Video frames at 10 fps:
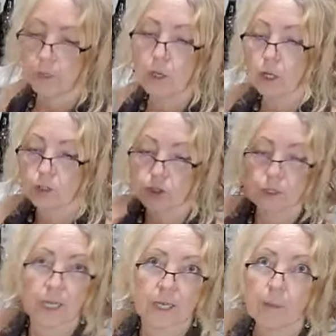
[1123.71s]
a larger,
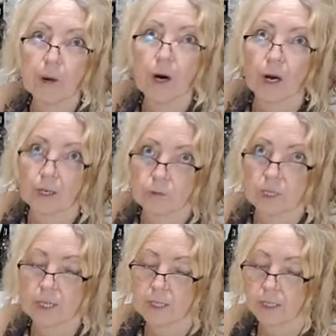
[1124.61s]
like a pot,
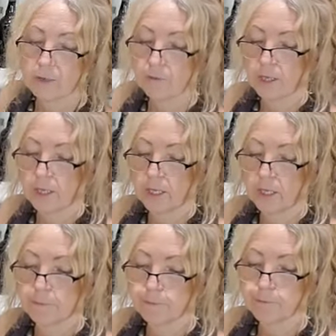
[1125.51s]
right, of the
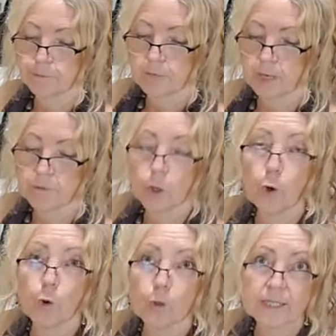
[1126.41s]
of
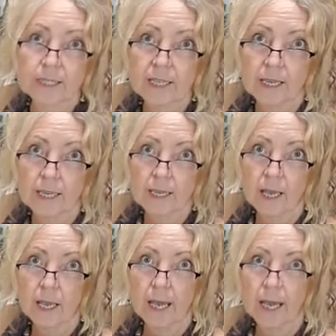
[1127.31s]
cold tea,
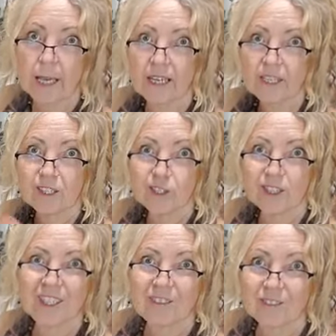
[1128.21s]
and it'll turn
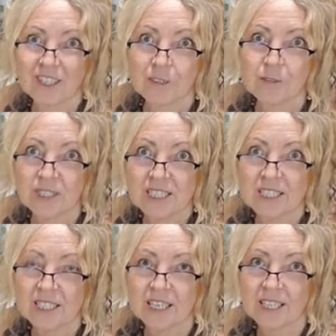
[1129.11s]
it really
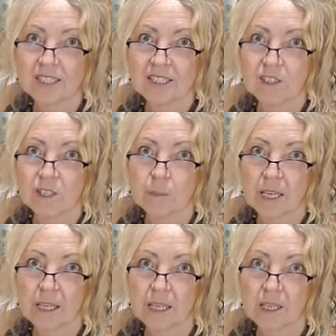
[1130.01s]
fizzy, and so it'll make
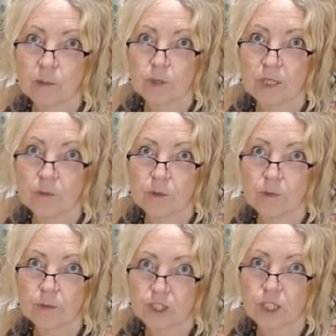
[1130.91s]
it like a really
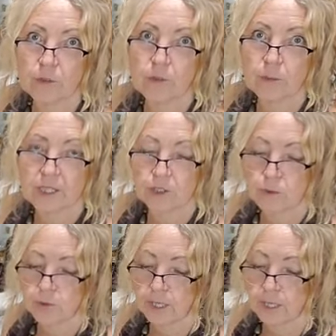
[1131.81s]
refreshing fermented
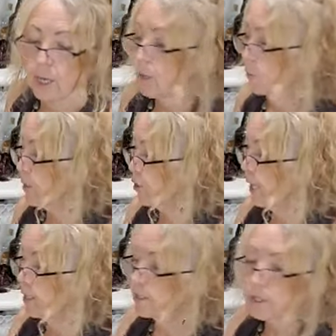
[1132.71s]
drink, which
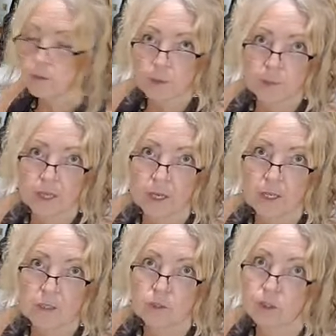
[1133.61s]
has all the
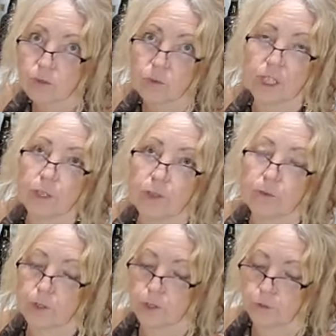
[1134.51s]
probiotics, which is really good
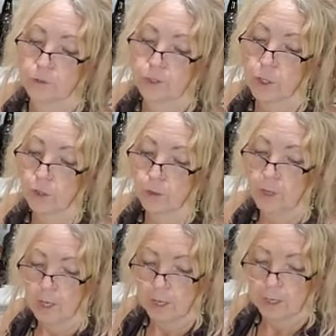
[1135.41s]
for you. So
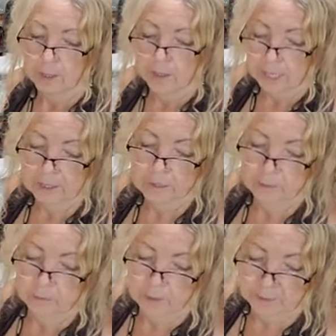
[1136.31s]
that's what
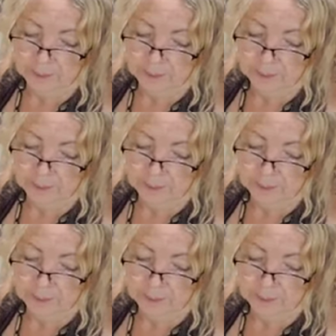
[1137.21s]
we're going to be